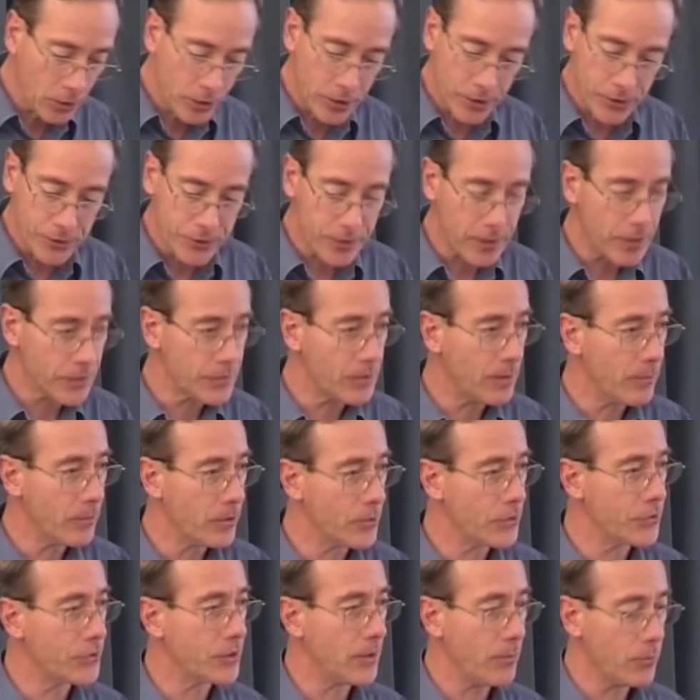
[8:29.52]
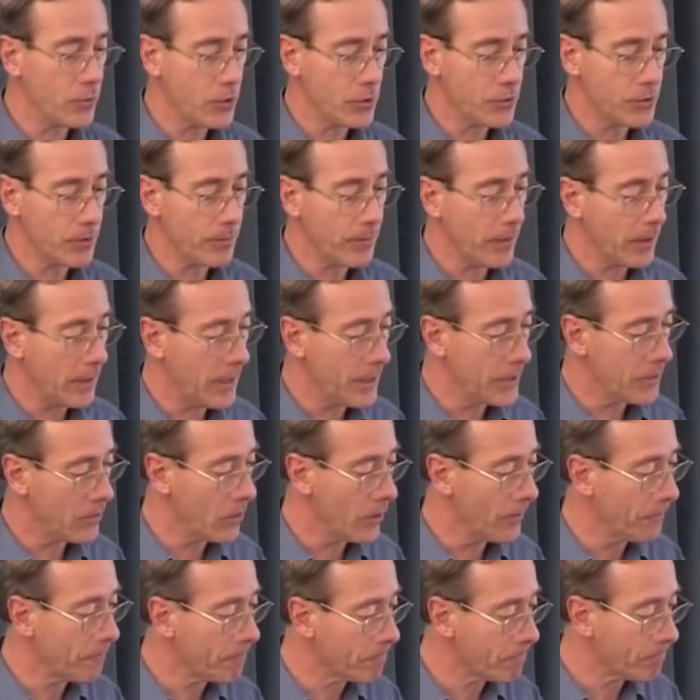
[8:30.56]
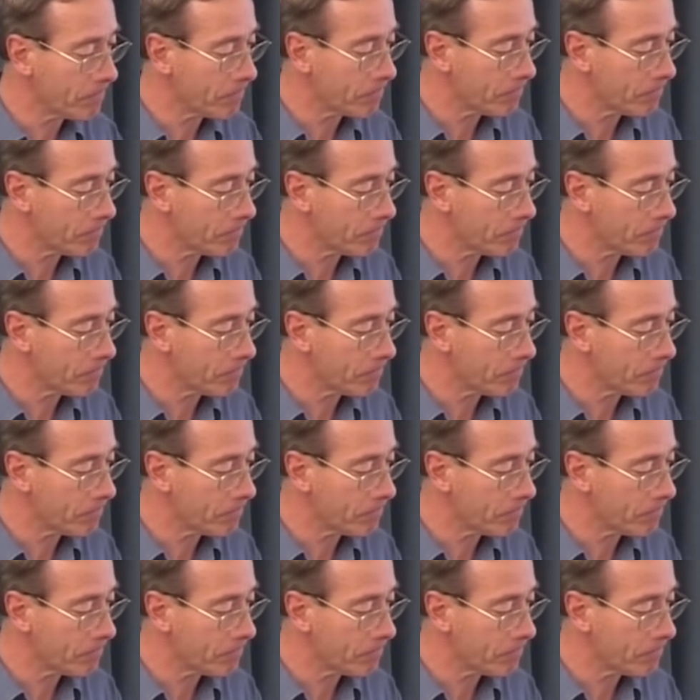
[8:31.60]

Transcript: to look at uh, some of those assumptions a bit later on.